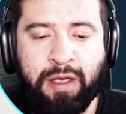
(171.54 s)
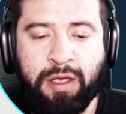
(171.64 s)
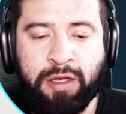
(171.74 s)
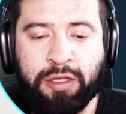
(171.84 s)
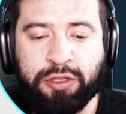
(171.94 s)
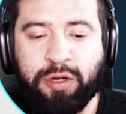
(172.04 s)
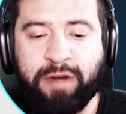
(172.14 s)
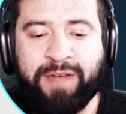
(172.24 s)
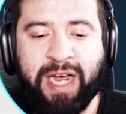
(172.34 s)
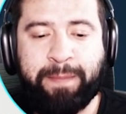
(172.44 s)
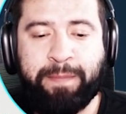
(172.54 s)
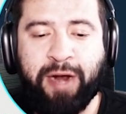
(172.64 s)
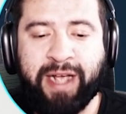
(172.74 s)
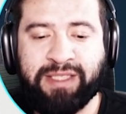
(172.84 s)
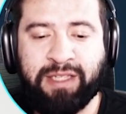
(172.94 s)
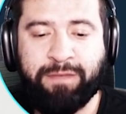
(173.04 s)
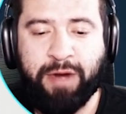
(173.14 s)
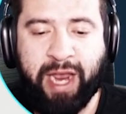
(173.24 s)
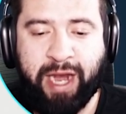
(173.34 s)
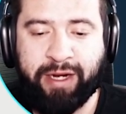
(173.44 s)
There's unified pricing for
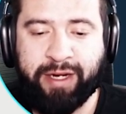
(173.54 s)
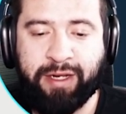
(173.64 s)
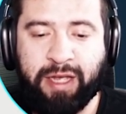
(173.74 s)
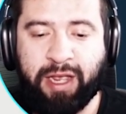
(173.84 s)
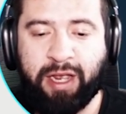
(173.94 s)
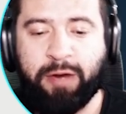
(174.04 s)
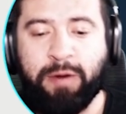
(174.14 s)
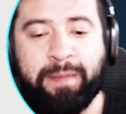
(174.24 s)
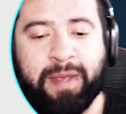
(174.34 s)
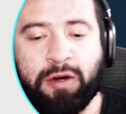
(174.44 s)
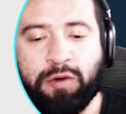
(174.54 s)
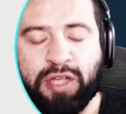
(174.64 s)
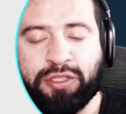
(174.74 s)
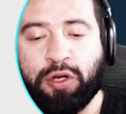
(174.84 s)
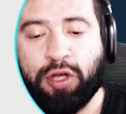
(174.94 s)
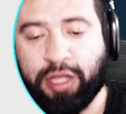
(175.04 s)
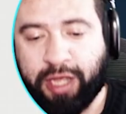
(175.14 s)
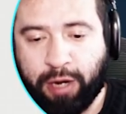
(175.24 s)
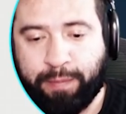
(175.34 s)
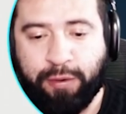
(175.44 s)
handling equipment across all
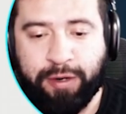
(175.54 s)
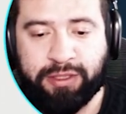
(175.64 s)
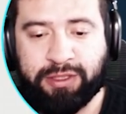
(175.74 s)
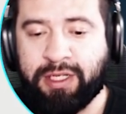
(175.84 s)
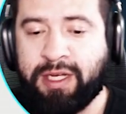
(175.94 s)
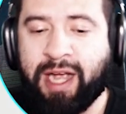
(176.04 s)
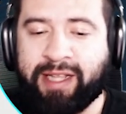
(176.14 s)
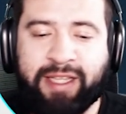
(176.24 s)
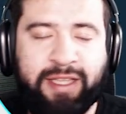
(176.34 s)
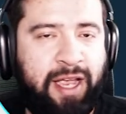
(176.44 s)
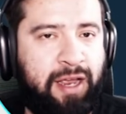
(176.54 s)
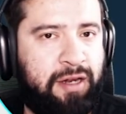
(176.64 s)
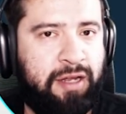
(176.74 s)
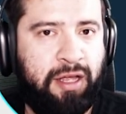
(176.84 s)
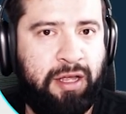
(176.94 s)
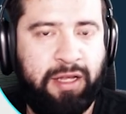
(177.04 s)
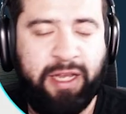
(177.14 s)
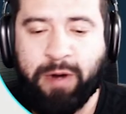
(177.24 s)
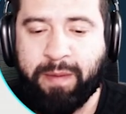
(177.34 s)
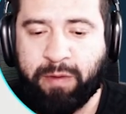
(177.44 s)
airports. I think the
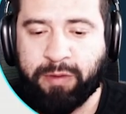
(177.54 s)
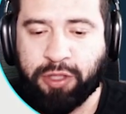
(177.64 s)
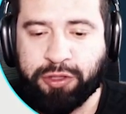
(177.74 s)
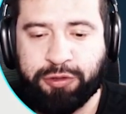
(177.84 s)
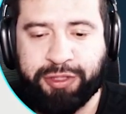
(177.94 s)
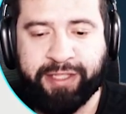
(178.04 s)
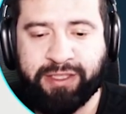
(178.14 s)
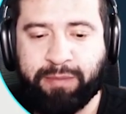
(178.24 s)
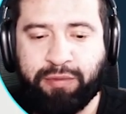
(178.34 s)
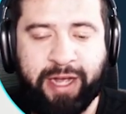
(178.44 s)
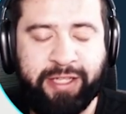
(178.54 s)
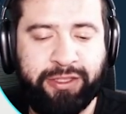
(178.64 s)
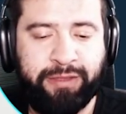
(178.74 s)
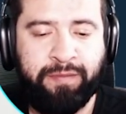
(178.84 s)
equipment was also changed in price.